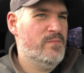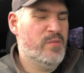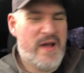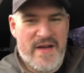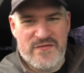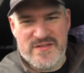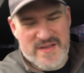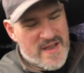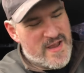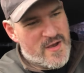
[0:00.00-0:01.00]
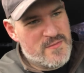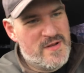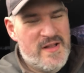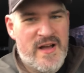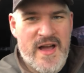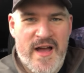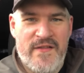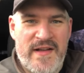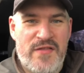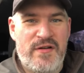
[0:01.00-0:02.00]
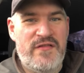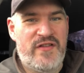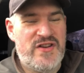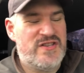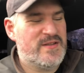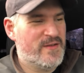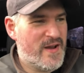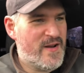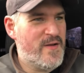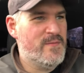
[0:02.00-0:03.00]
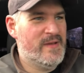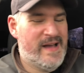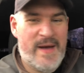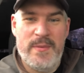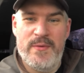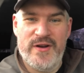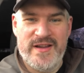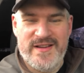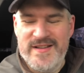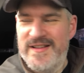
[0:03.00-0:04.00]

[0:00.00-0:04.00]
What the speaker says: but I haven't, so hey ho. I've had three fish, so I'm going home happy bunny.